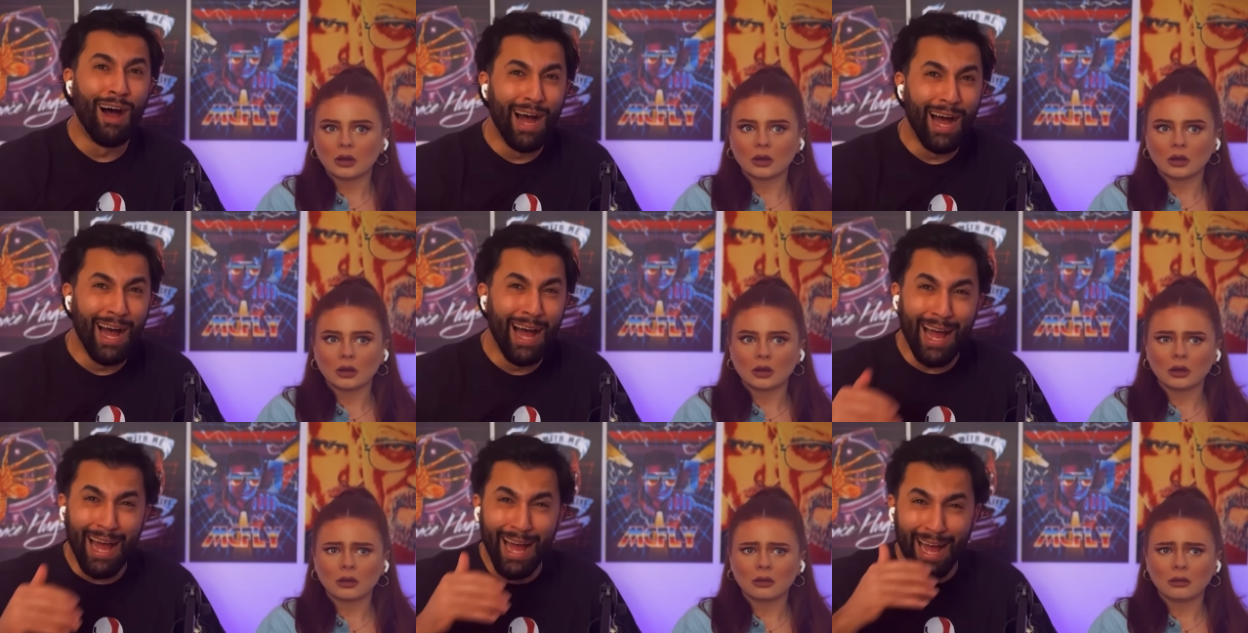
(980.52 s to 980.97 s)

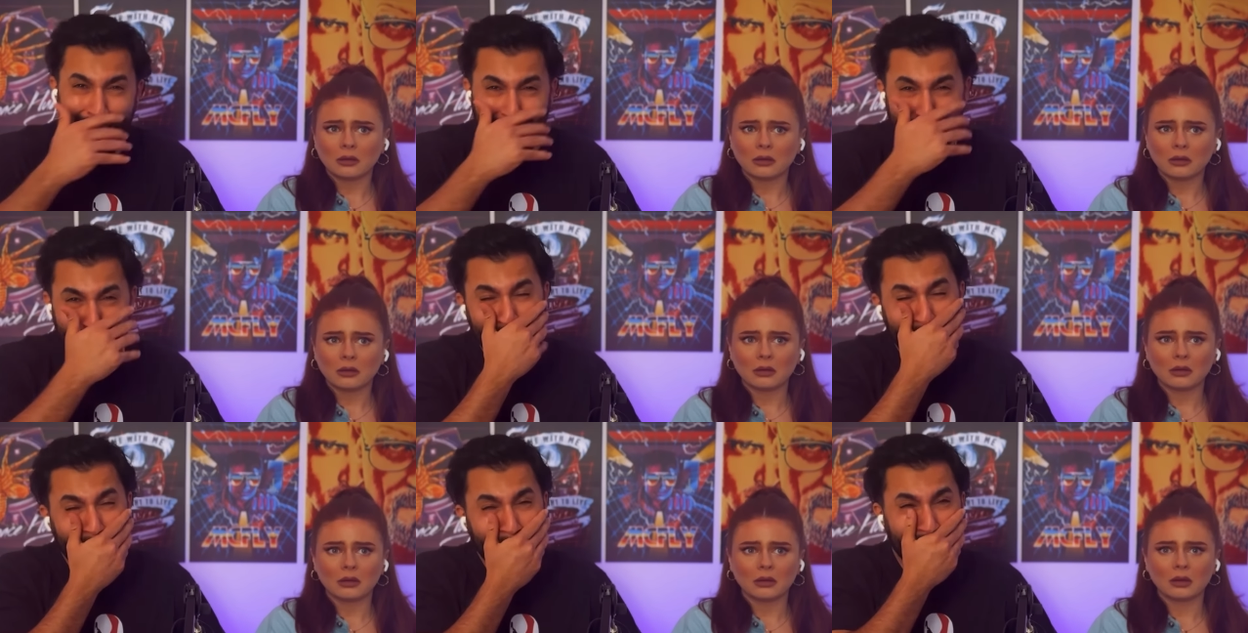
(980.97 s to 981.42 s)

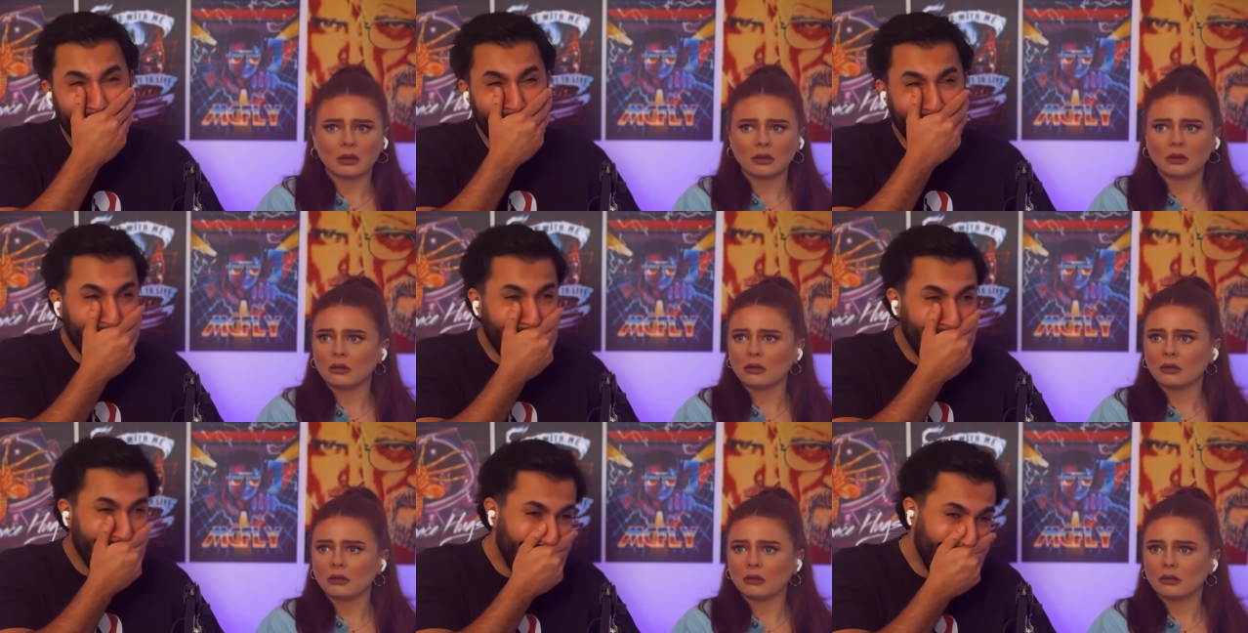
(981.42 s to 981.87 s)

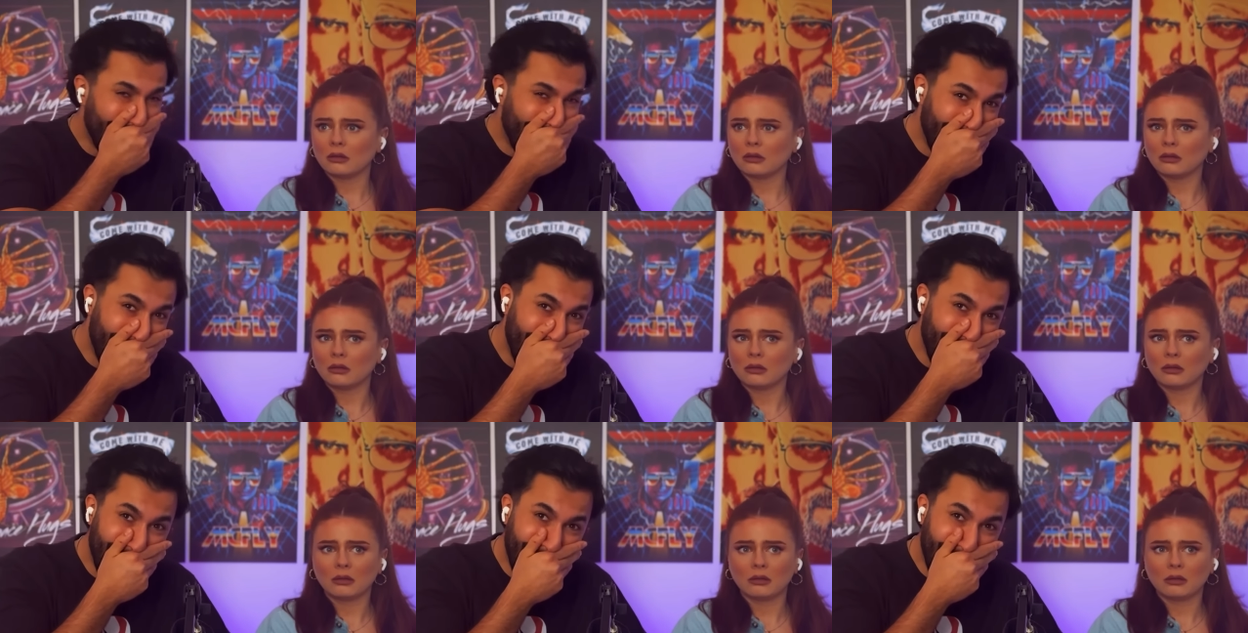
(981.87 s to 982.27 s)
(no one is talking)